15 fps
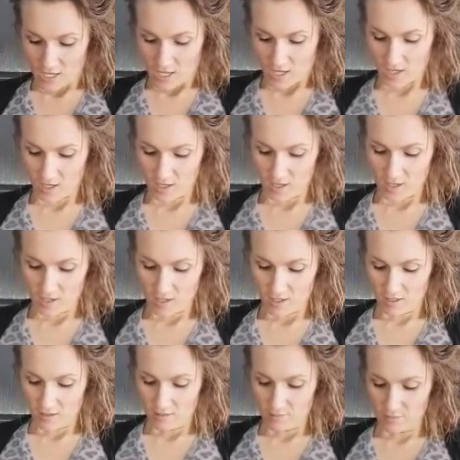
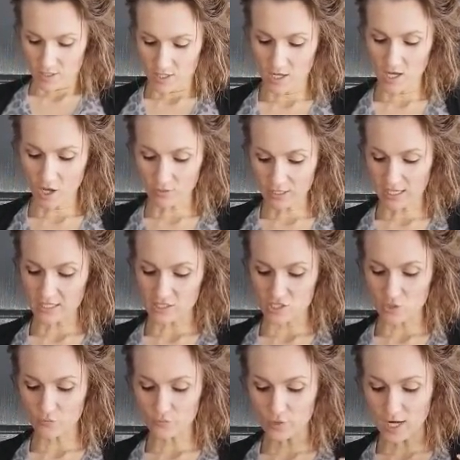Okay,
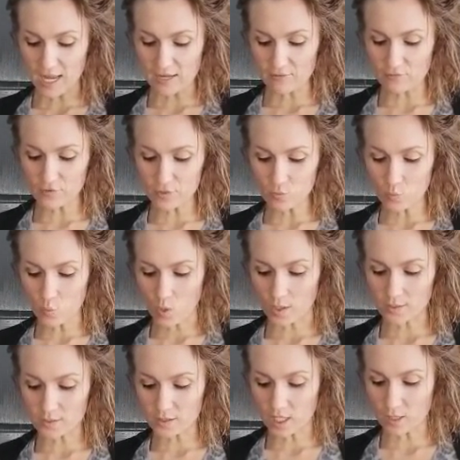so for every
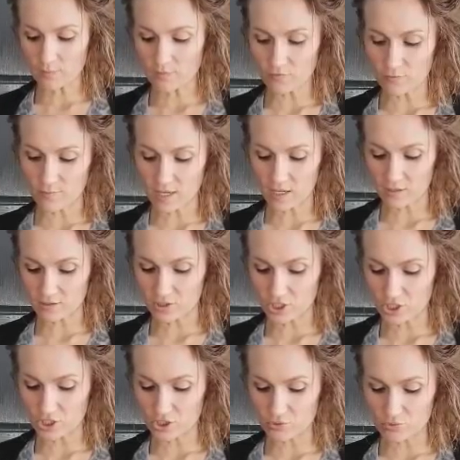1 cup of milk,
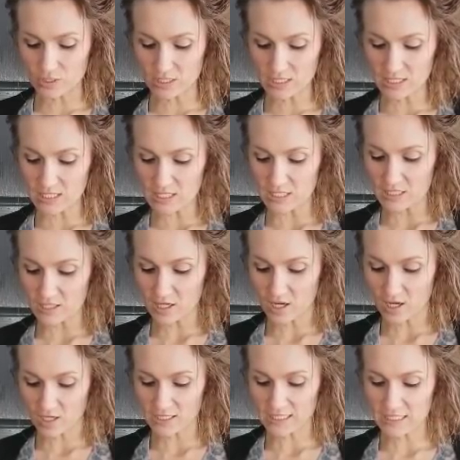you need
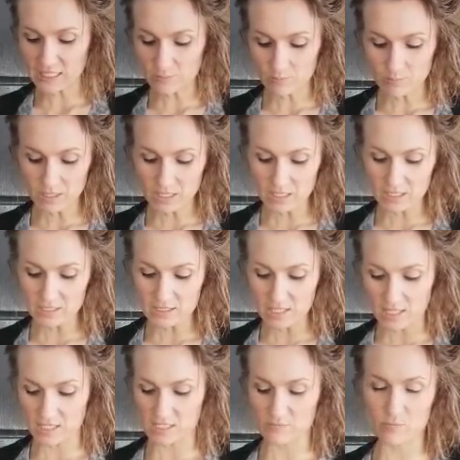a heaping
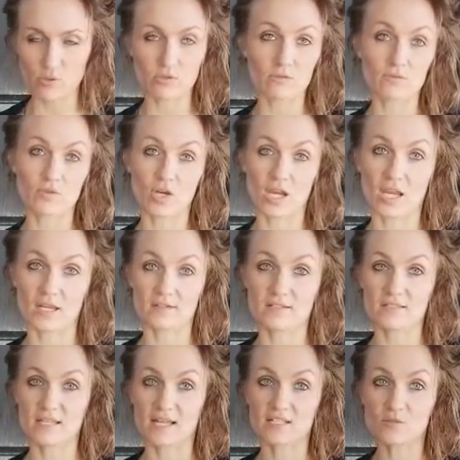teaspoon of grains.
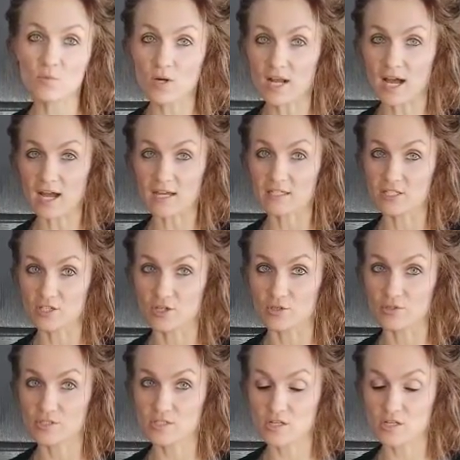That's what I use.